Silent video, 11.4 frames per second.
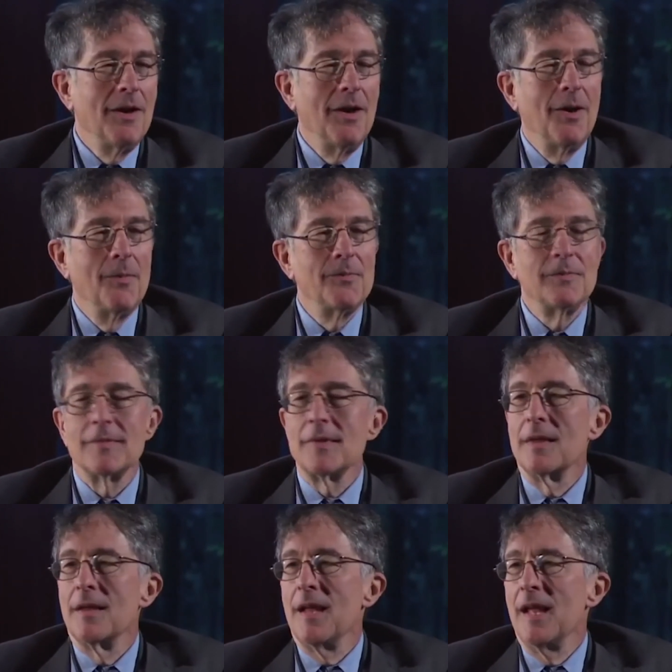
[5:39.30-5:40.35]
Um,
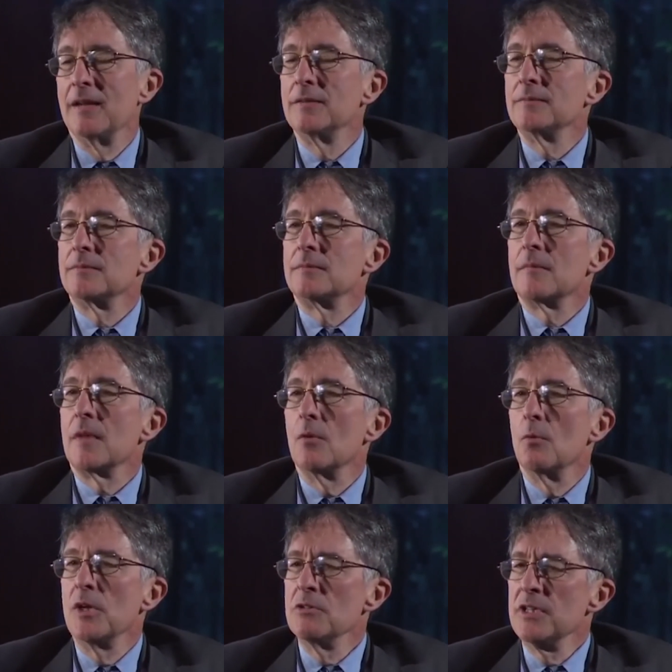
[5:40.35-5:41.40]
and
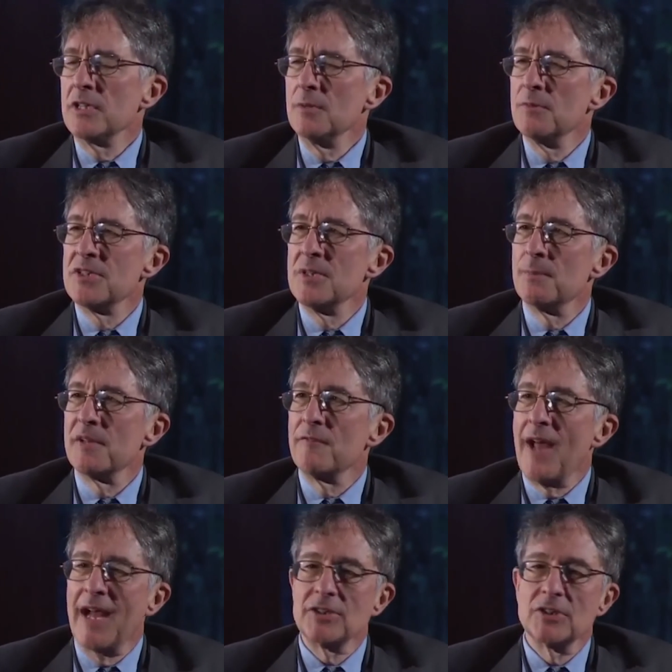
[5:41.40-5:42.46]
when you're dealing with simply
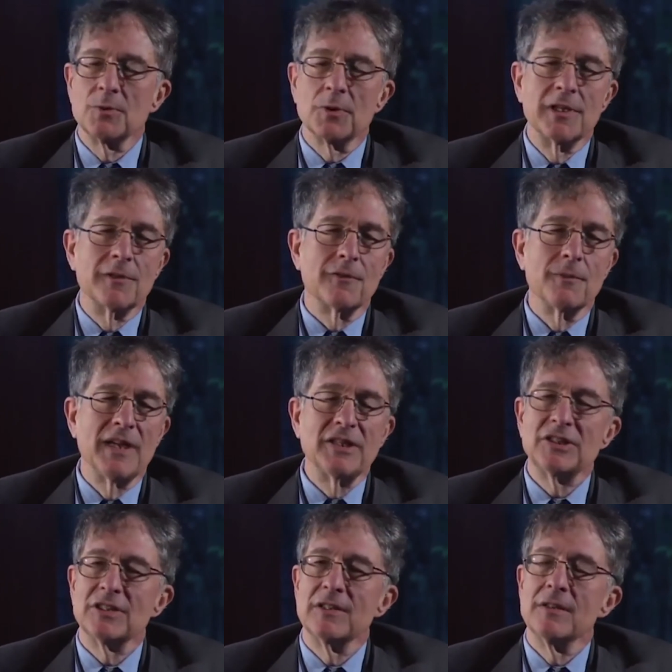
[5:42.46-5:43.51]
factual
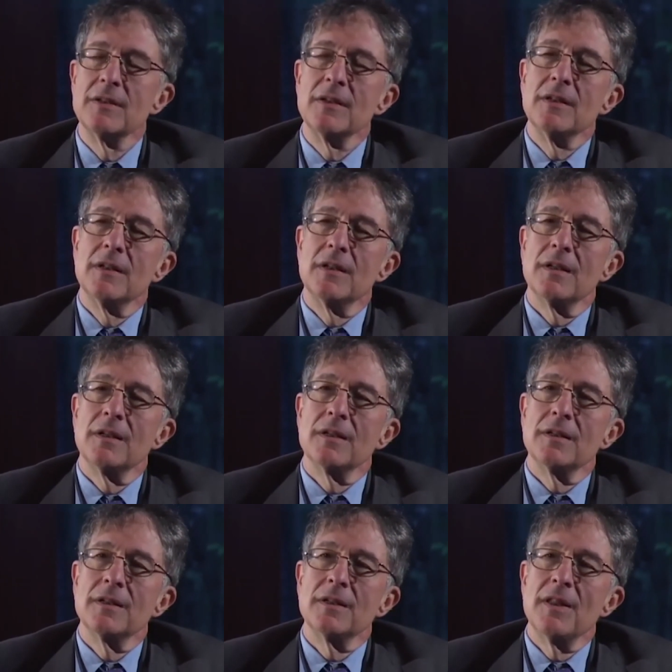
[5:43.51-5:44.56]
information,
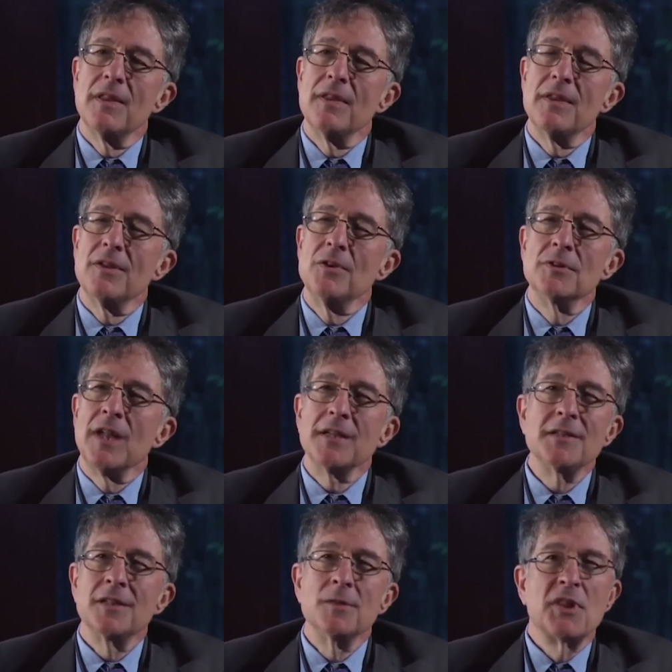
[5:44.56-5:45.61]
you're not
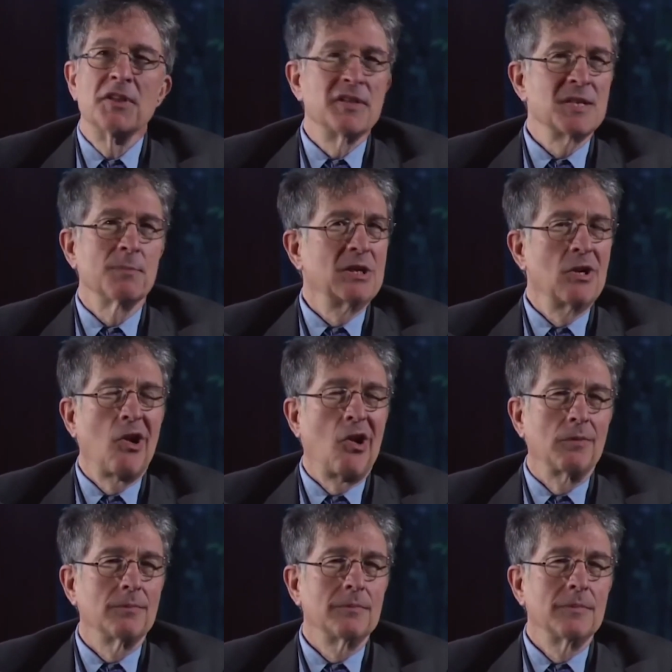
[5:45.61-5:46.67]
dealing with the discipline at
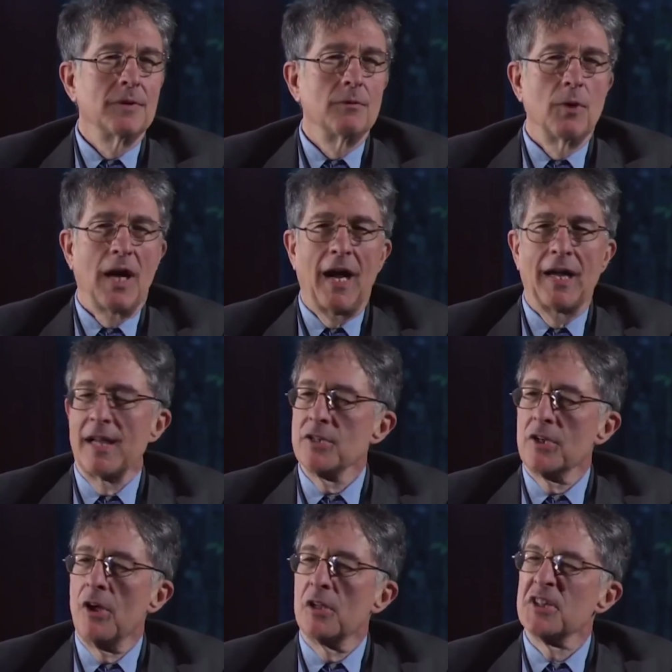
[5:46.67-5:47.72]
all. I like
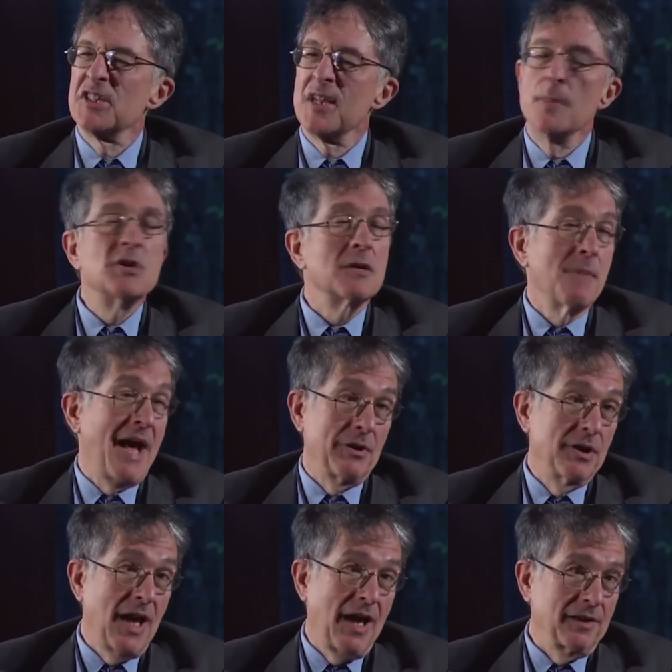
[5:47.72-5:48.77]
to call it subject
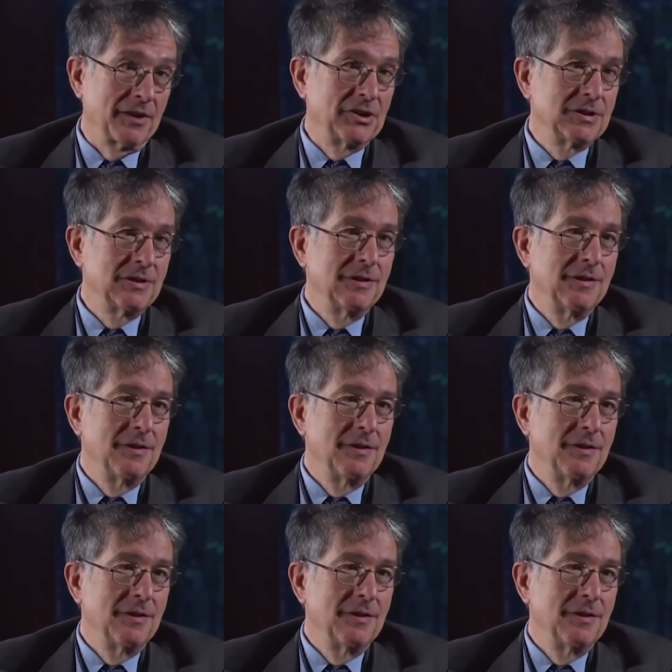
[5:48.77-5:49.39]
matter knowledge.